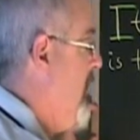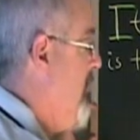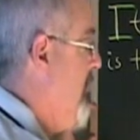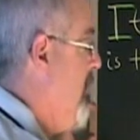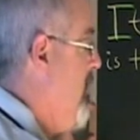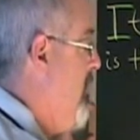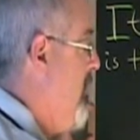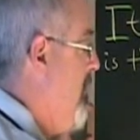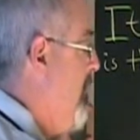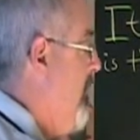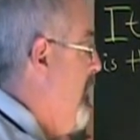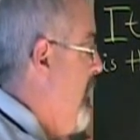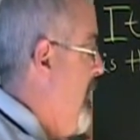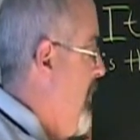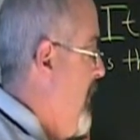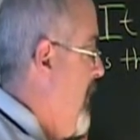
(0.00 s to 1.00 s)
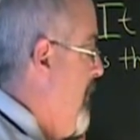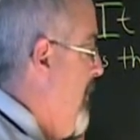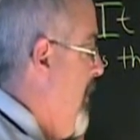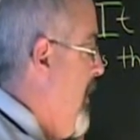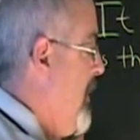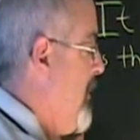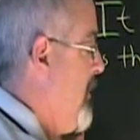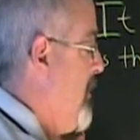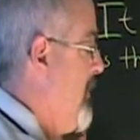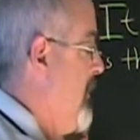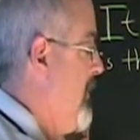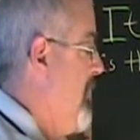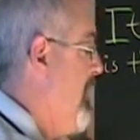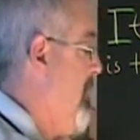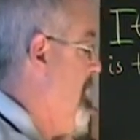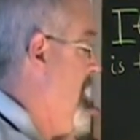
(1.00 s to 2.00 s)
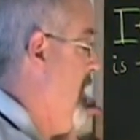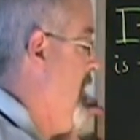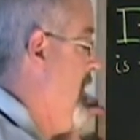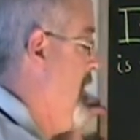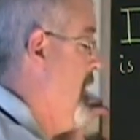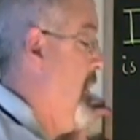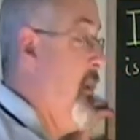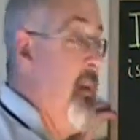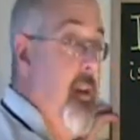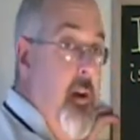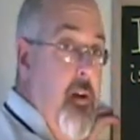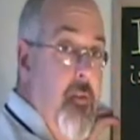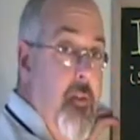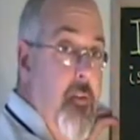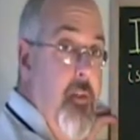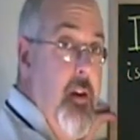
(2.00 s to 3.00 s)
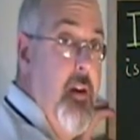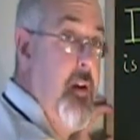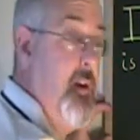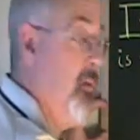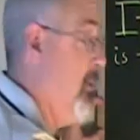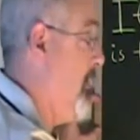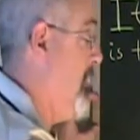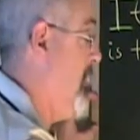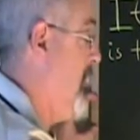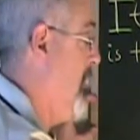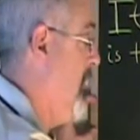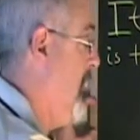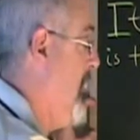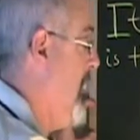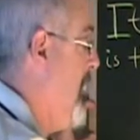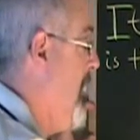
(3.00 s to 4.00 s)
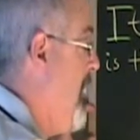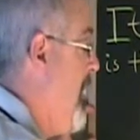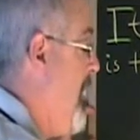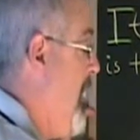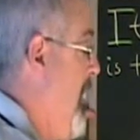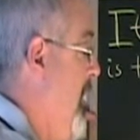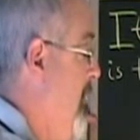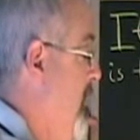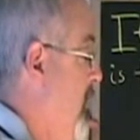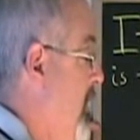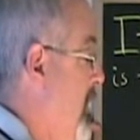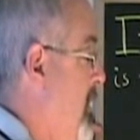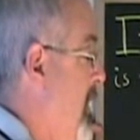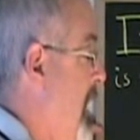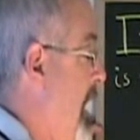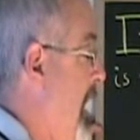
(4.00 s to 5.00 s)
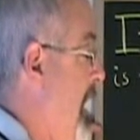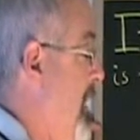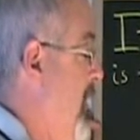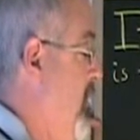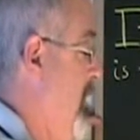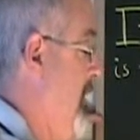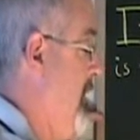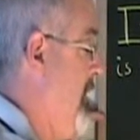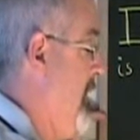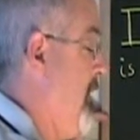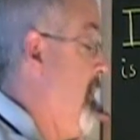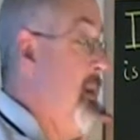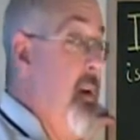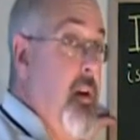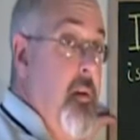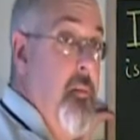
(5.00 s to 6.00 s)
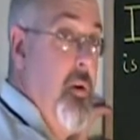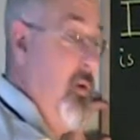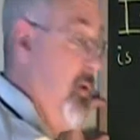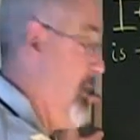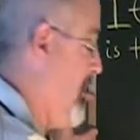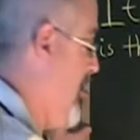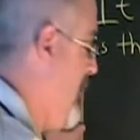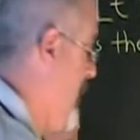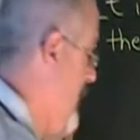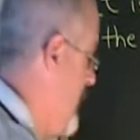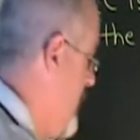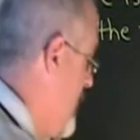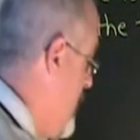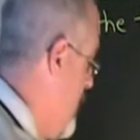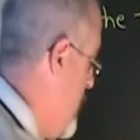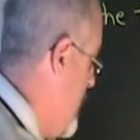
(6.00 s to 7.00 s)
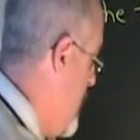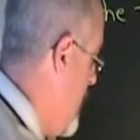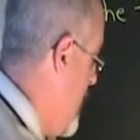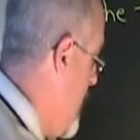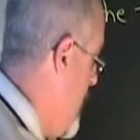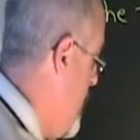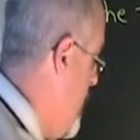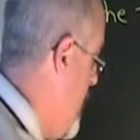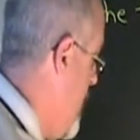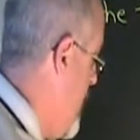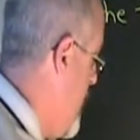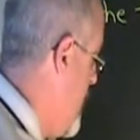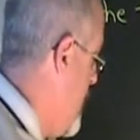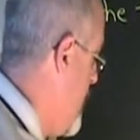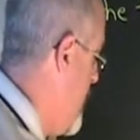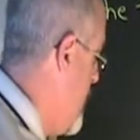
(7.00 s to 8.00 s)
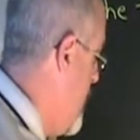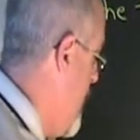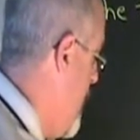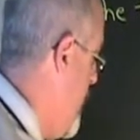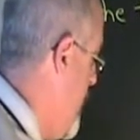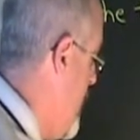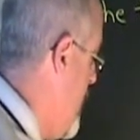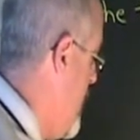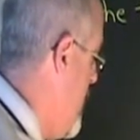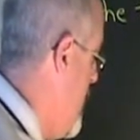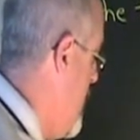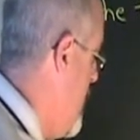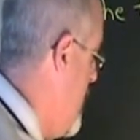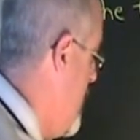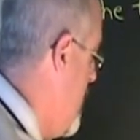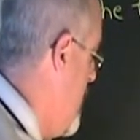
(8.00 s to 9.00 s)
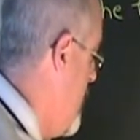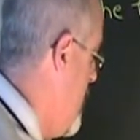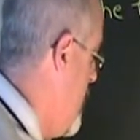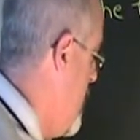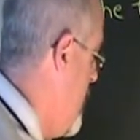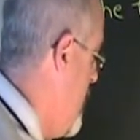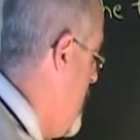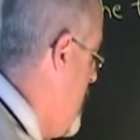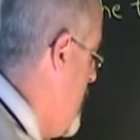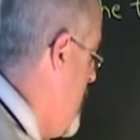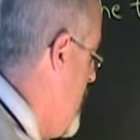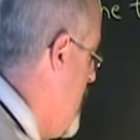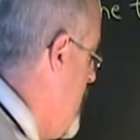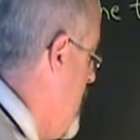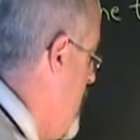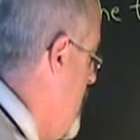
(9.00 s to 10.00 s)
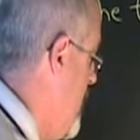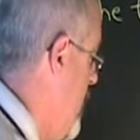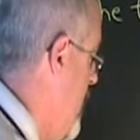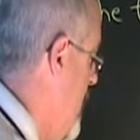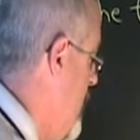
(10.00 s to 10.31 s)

move the minus 160 to the left of the equals. I am going to add 160 to both sides. I get minus 72 plus